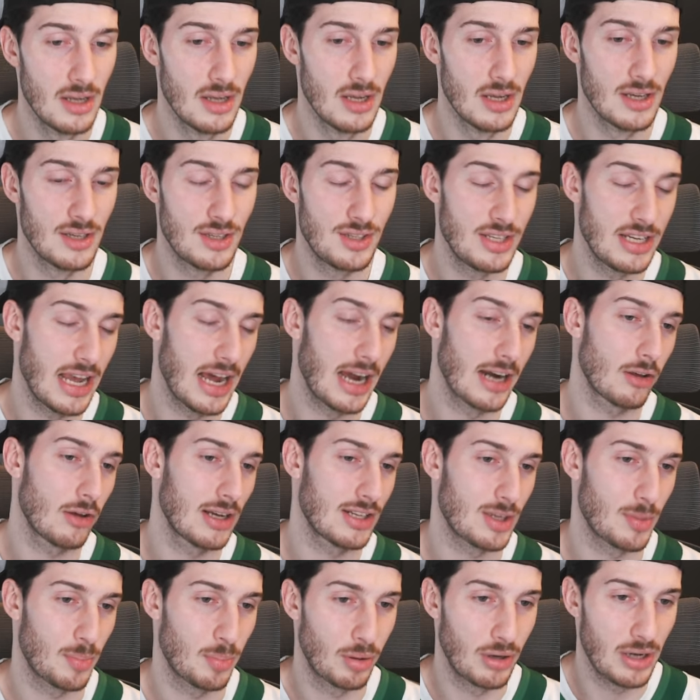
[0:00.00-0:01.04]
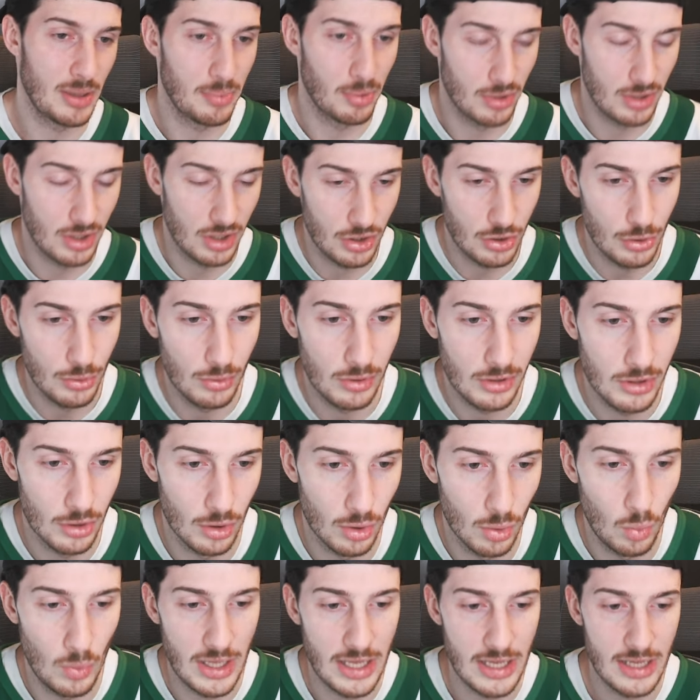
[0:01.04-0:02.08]
Seattle has a pretty
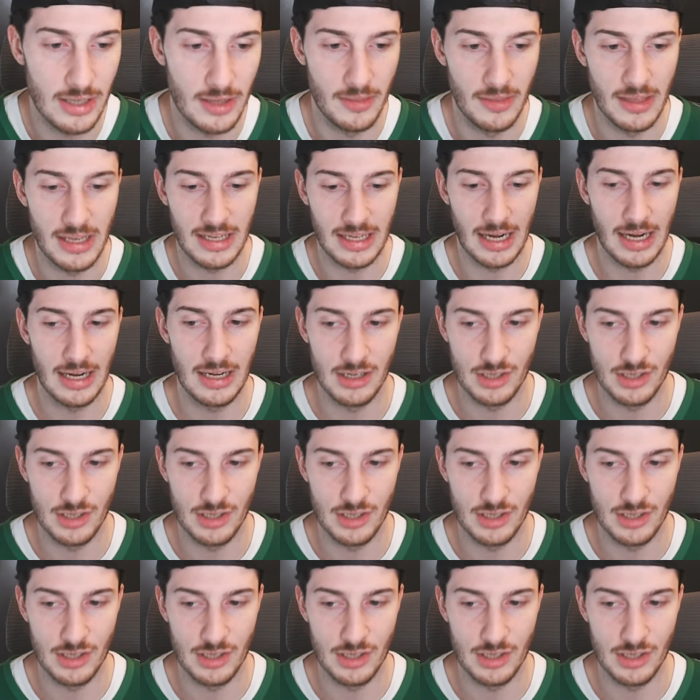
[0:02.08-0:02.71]
peculiar week. They kind of